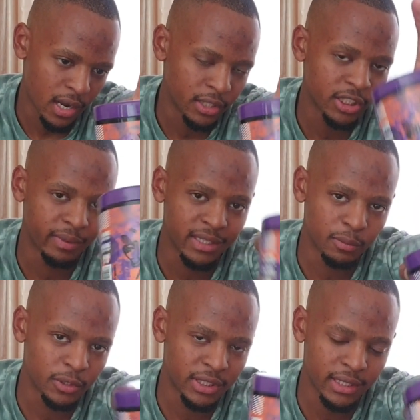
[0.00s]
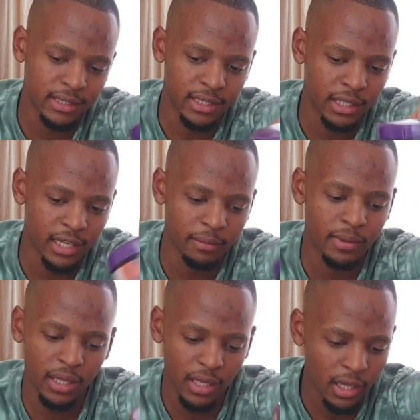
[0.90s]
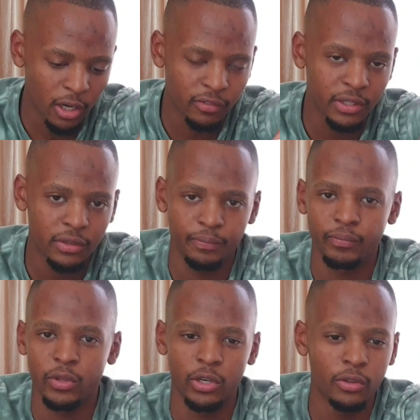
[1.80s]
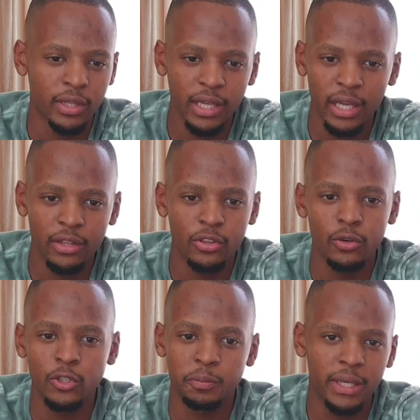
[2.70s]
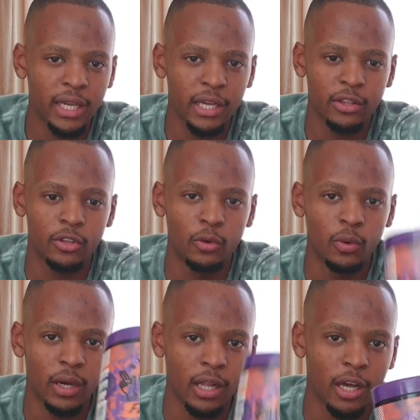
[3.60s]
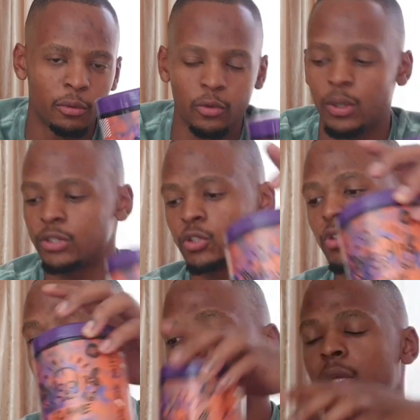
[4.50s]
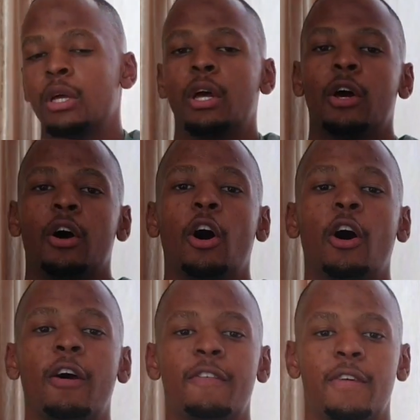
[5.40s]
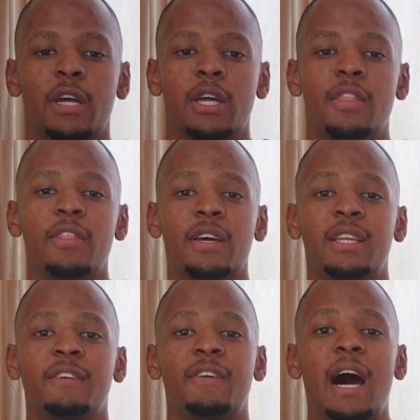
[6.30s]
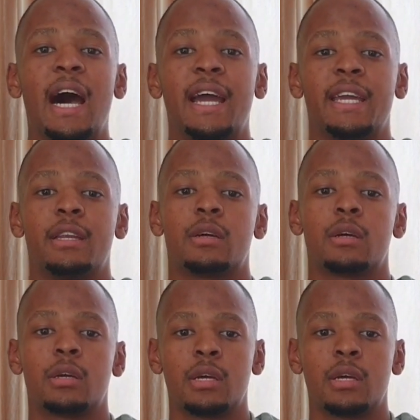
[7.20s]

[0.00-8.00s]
It just makes more sense now that I'm thinking of it, you know, thinking it through, speaking it through. I'll go with one scoop of the Divide